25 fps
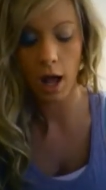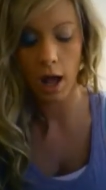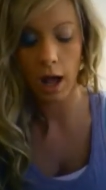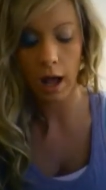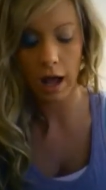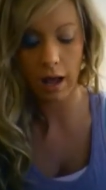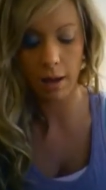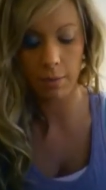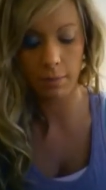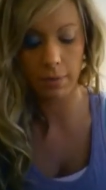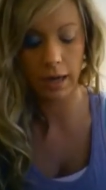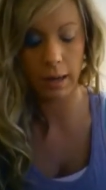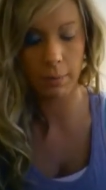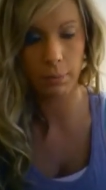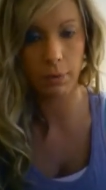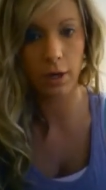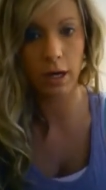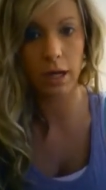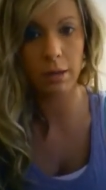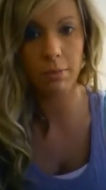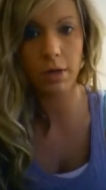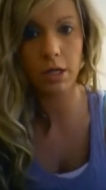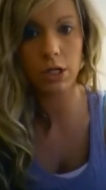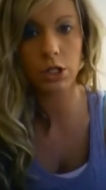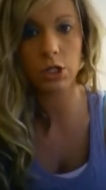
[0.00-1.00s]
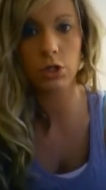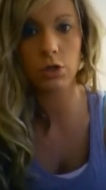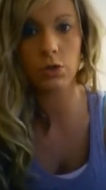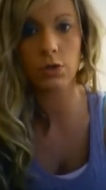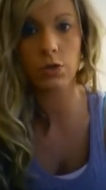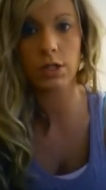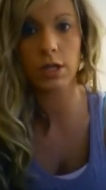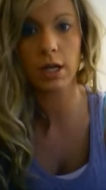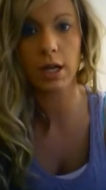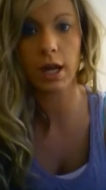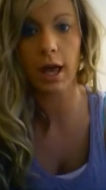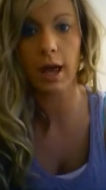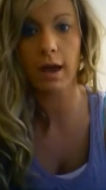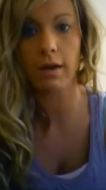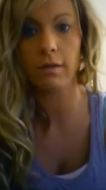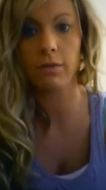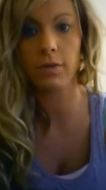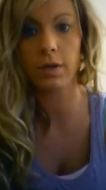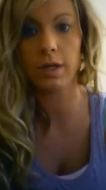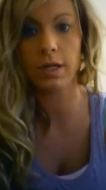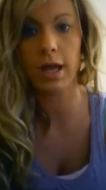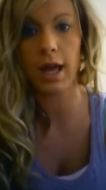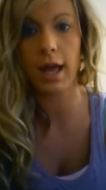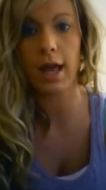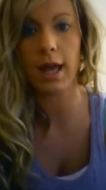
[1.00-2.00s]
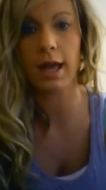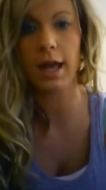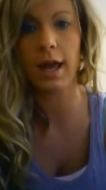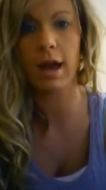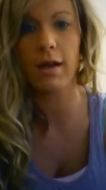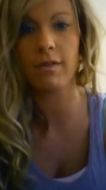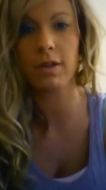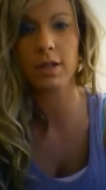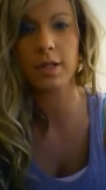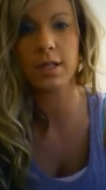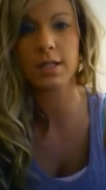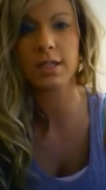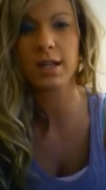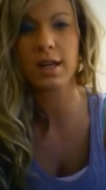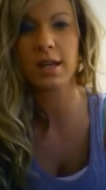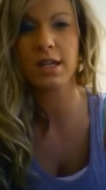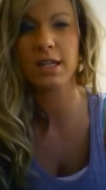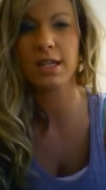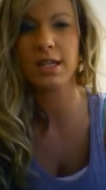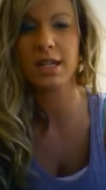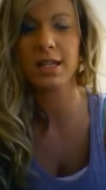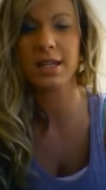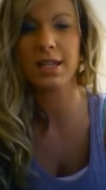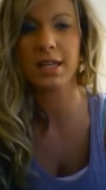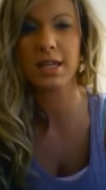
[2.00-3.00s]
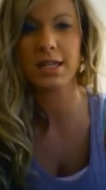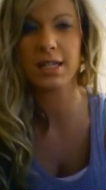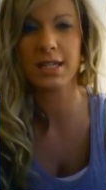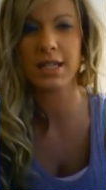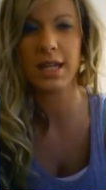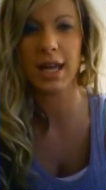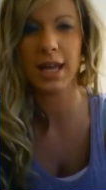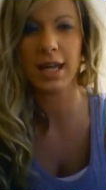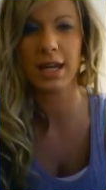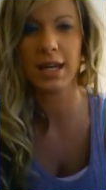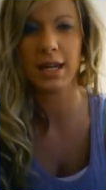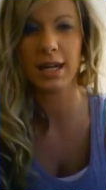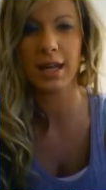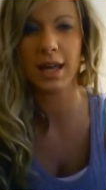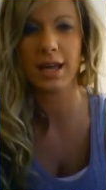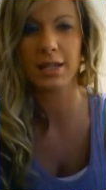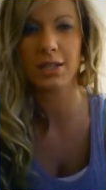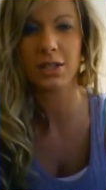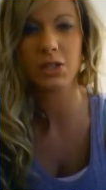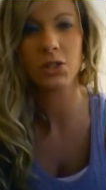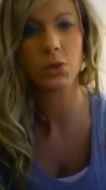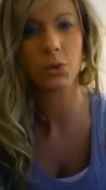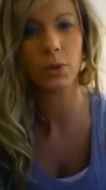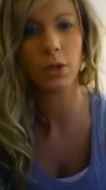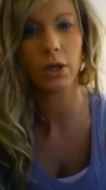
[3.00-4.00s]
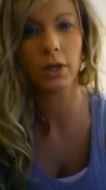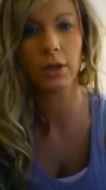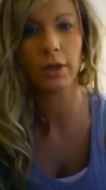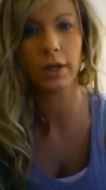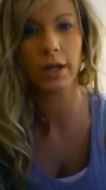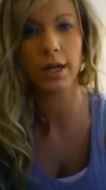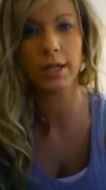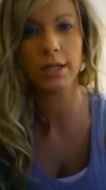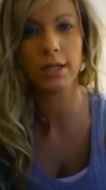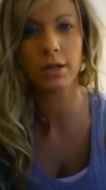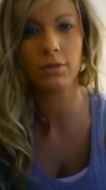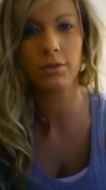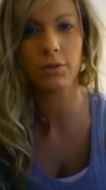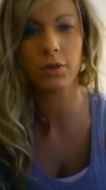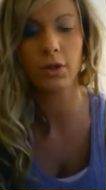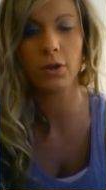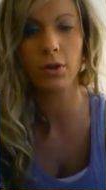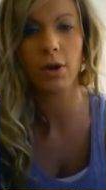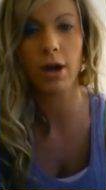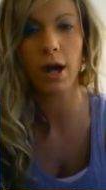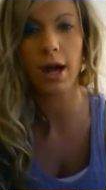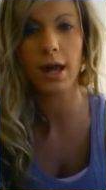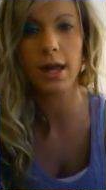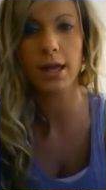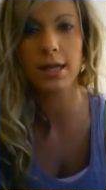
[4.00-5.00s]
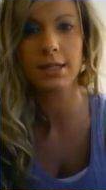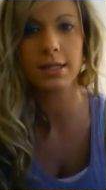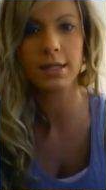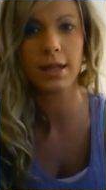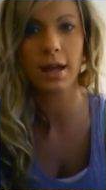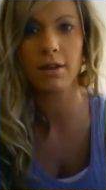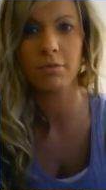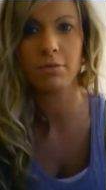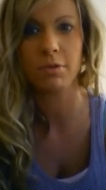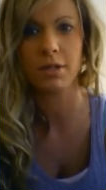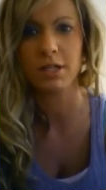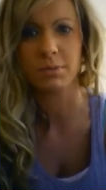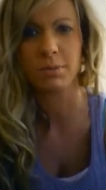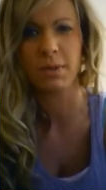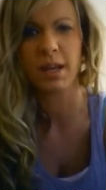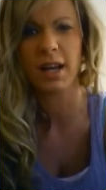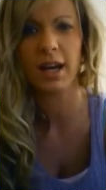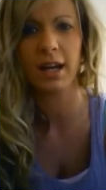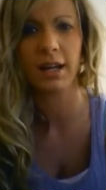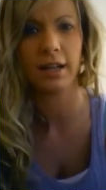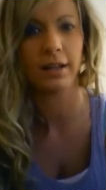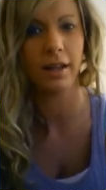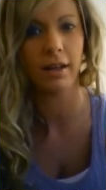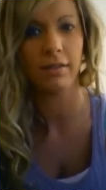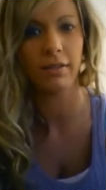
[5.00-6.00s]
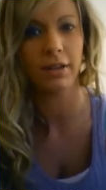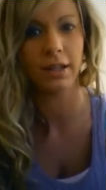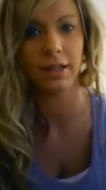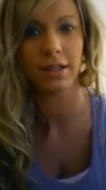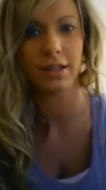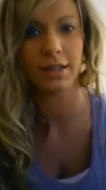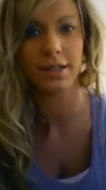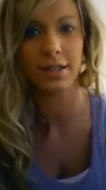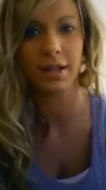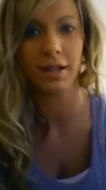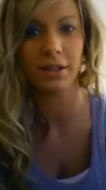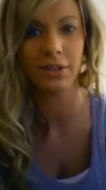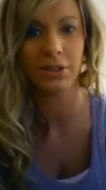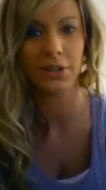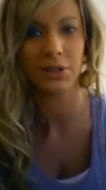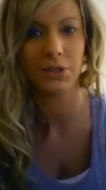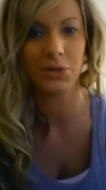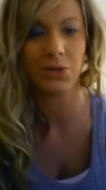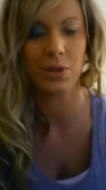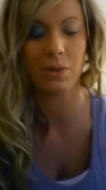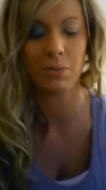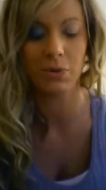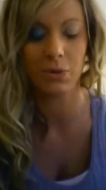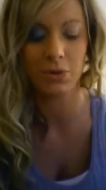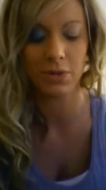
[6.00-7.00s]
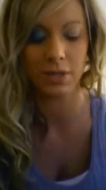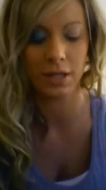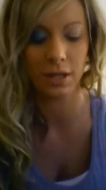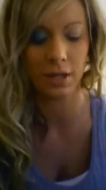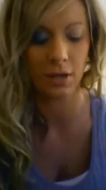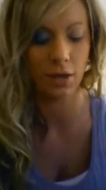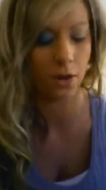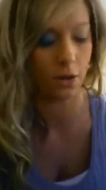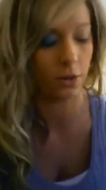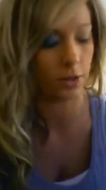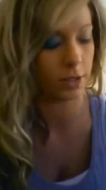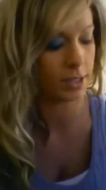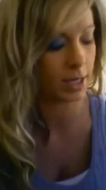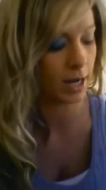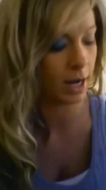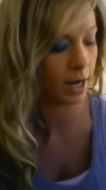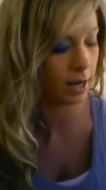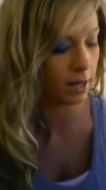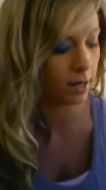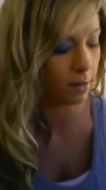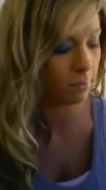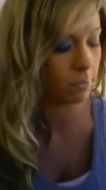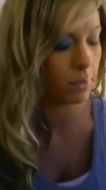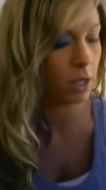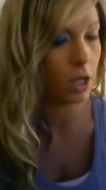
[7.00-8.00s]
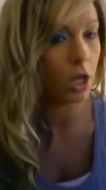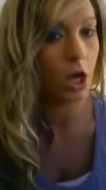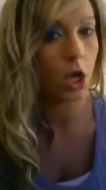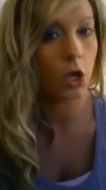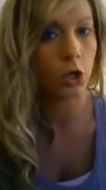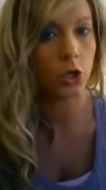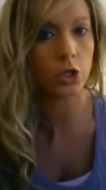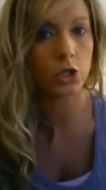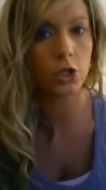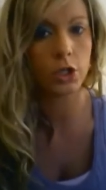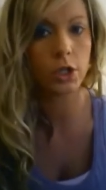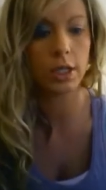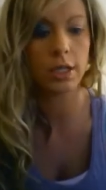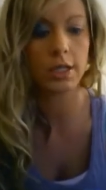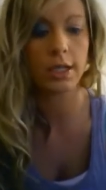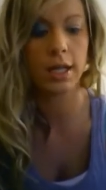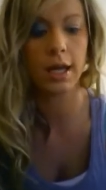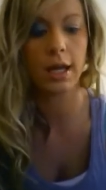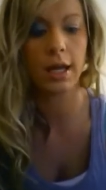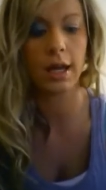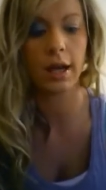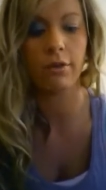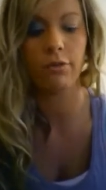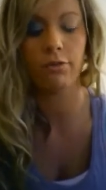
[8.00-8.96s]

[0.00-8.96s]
But I pretty much use it every day. Ever since I did the day to night tutorial that I did for you guys, I've just been kind of loving this color, so I'm using it all the time. You're just going to take a